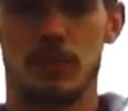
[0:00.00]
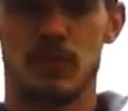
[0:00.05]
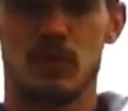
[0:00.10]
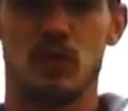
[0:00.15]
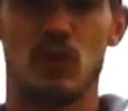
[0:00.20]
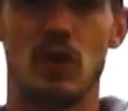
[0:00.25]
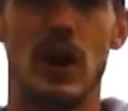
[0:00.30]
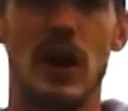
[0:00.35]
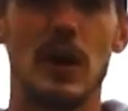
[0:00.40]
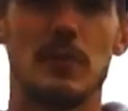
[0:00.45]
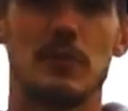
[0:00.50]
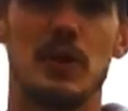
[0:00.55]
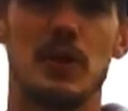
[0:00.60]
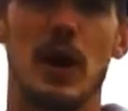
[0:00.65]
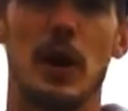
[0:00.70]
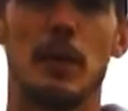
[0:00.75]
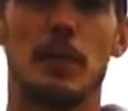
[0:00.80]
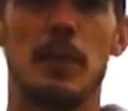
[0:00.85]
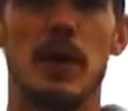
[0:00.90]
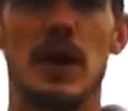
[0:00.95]
subscribe
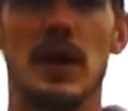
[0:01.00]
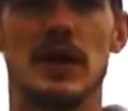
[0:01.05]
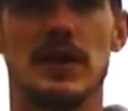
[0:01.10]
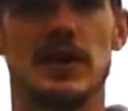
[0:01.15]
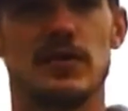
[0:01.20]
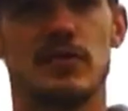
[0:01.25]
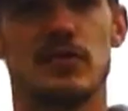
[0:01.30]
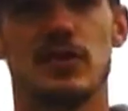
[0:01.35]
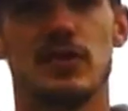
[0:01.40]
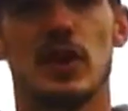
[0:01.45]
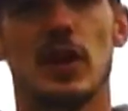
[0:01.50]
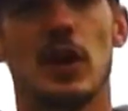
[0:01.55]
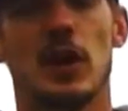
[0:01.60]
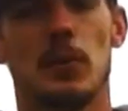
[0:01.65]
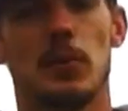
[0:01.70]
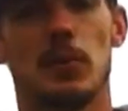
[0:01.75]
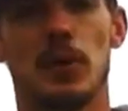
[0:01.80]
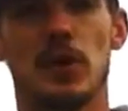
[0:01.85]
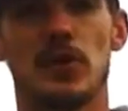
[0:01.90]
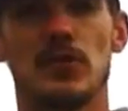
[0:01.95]
to our page,
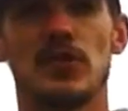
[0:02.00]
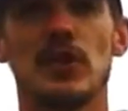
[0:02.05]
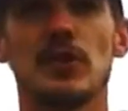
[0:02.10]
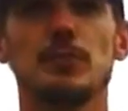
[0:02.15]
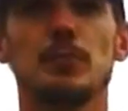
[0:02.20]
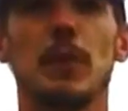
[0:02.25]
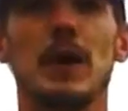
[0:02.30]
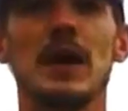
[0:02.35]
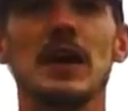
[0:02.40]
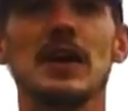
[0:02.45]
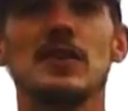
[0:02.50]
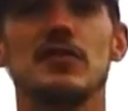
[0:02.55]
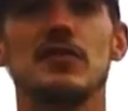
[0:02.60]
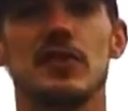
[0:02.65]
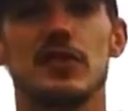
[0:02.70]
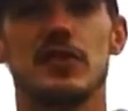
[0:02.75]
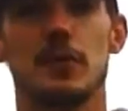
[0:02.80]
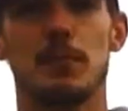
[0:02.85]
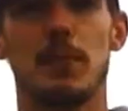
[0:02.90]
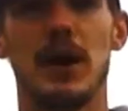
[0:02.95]
because this page
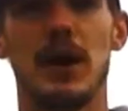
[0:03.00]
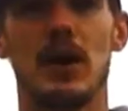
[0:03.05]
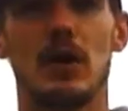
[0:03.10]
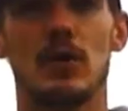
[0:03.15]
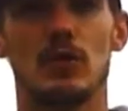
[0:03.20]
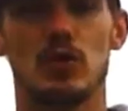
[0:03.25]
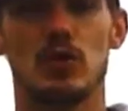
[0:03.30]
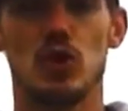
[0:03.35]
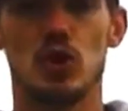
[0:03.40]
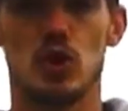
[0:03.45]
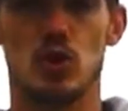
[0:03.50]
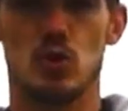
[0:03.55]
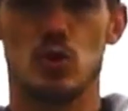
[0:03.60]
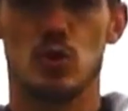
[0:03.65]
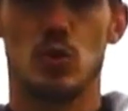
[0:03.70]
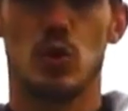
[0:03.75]
is about you.